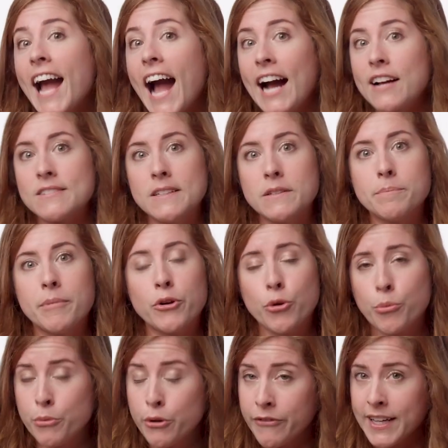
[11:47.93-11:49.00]
access by
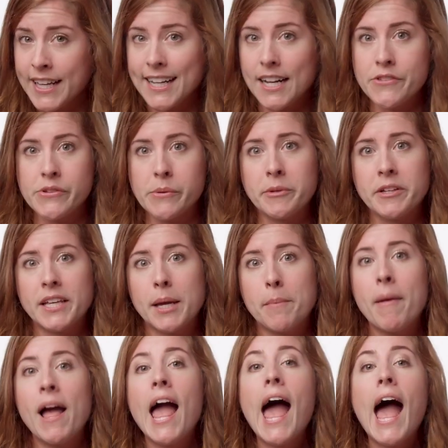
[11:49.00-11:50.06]
removing a custom claim,